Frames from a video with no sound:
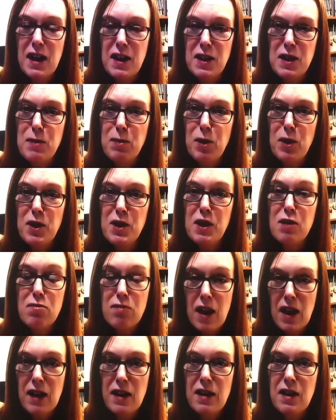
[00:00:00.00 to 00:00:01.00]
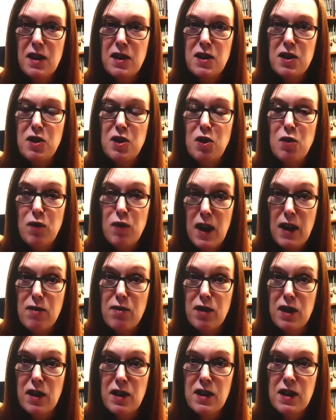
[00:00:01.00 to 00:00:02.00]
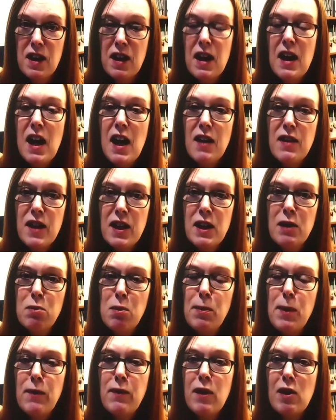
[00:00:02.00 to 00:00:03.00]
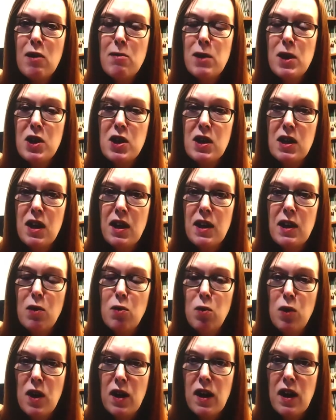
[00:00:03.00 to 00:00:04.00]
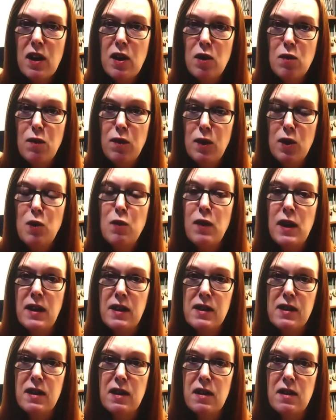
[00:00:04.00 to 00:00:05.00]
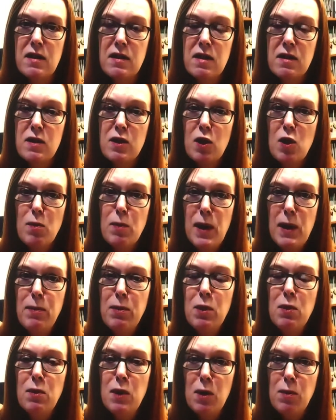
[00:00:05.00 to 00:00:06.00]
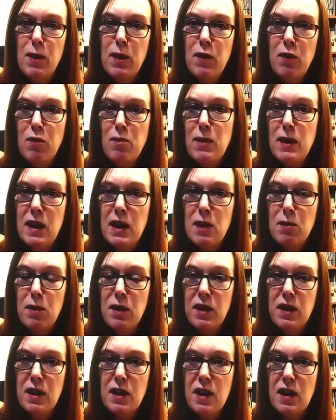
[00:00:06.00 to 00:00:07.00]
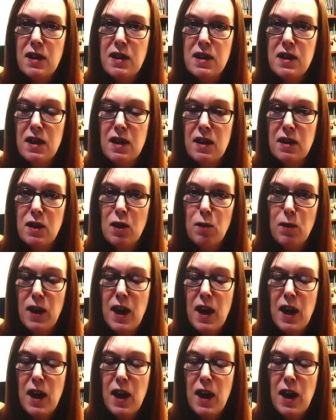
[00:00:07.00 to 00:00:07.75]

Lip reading: antibodies that recognize a new variant. And then it will be very much like working on flu vaccines. So people will be familiar with the idea that we